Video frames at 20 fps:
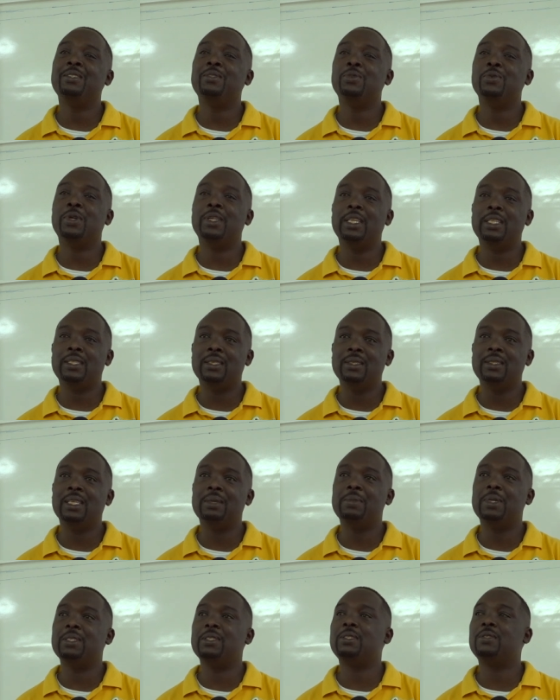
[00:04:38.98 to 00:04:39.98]
do a little
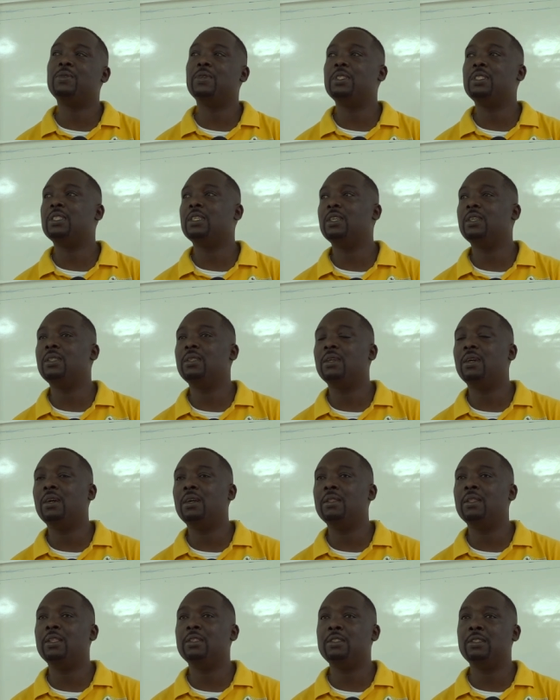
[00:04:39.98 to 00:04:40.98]
demonstration
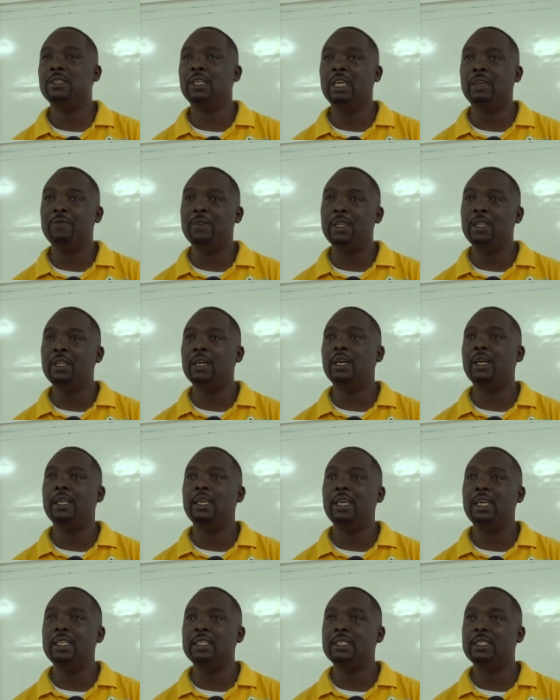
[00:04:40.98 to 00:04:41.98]
and give an
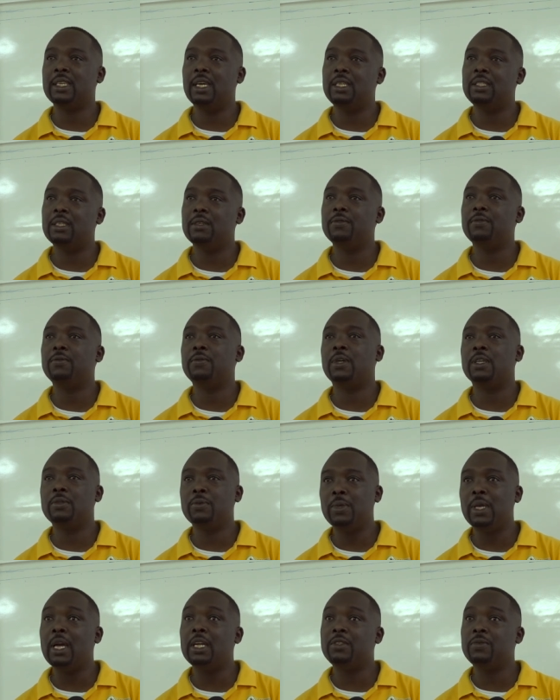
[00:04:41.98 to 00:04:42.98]
insight of what
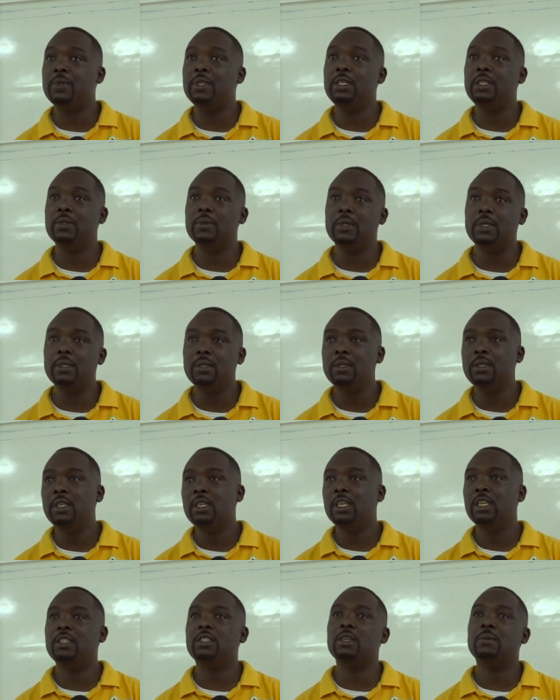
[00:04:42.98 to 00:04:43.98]
we're actually doing
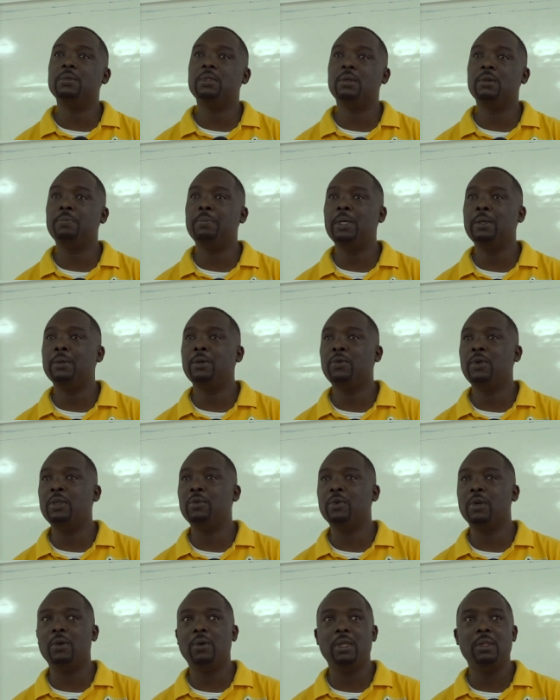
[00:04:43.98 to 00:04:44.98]
in terms of
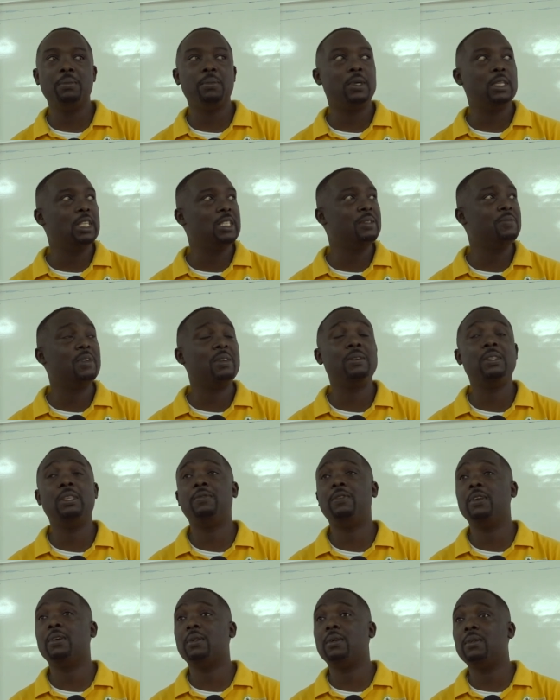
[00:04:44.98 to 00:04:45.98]
queen rearing, but it's very
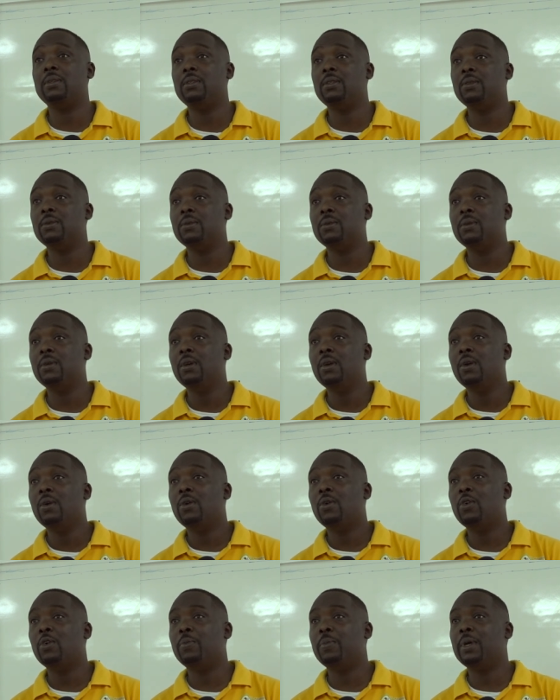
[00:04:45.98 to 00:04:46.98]
difficult to
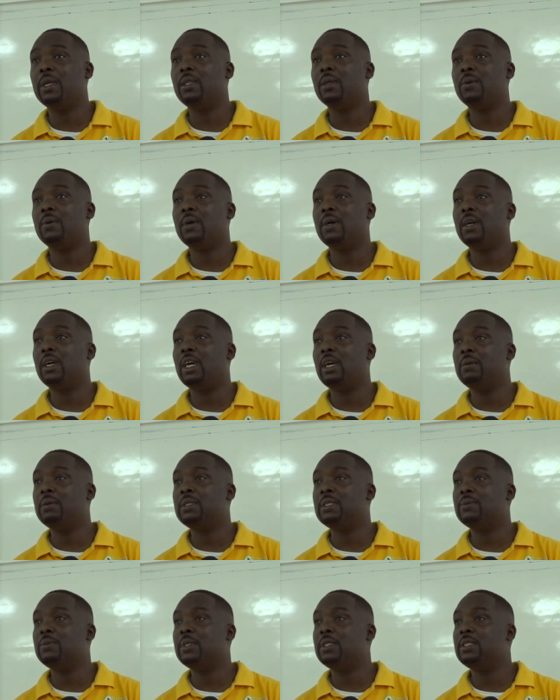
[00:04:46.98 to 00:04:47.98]
open our
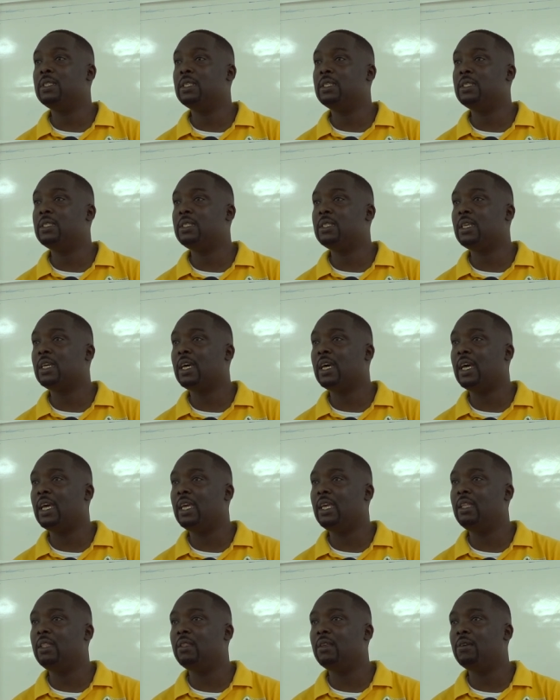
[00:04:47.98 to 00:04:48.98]
hives with this
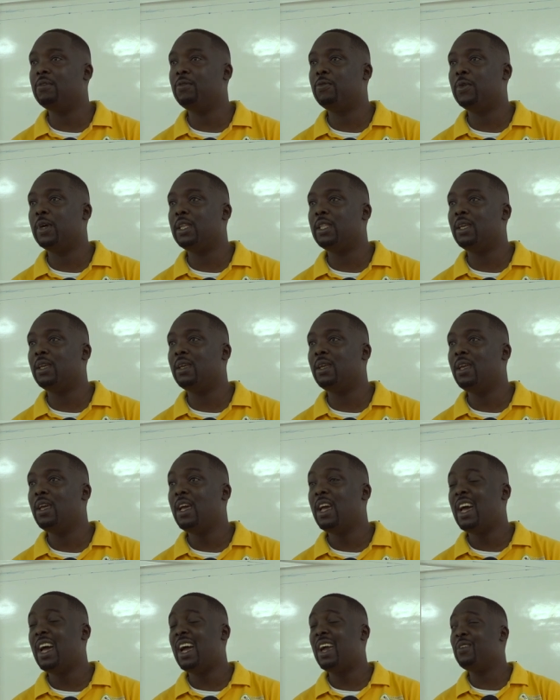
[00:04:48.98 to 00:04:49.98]
kind of weather.
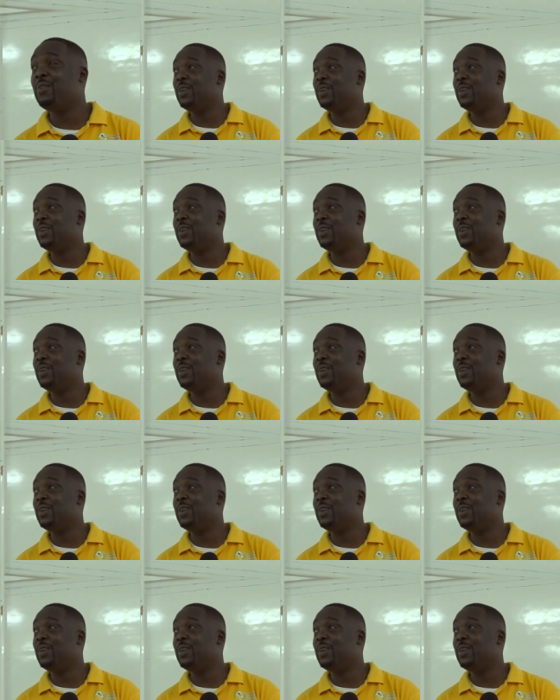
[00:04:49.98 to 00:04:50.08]
I